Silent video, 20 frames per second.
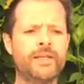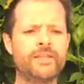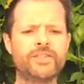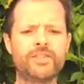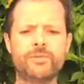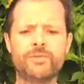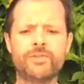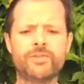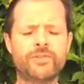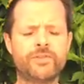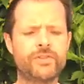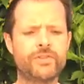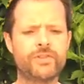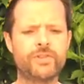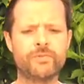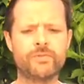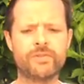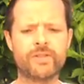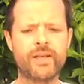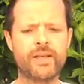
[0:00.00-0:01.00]
She was
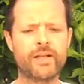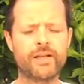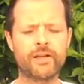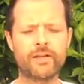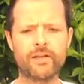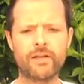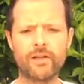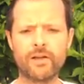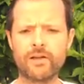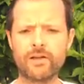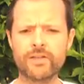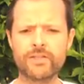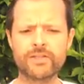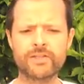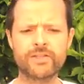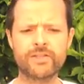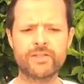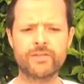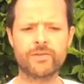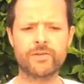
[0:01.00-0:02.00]
like
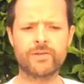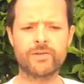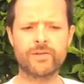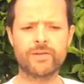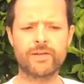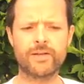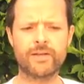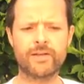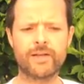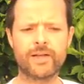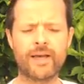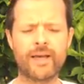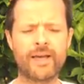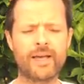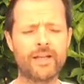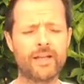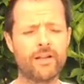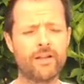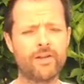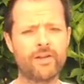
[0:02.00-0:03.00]
lost, and I had
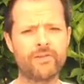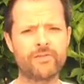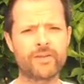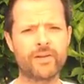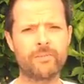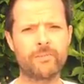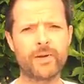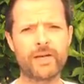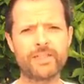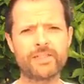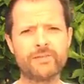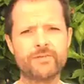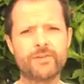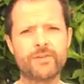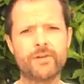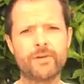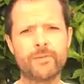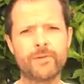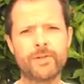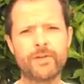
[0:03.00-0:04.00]
a lot of compassion for
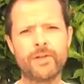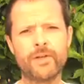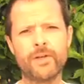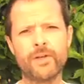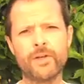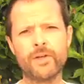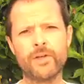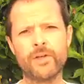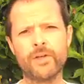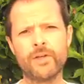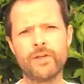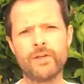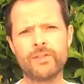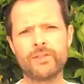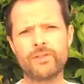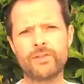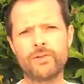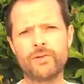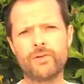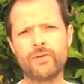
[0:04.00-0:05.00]
her. But
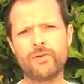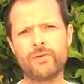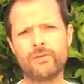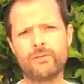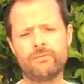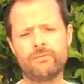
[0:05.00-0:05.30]
so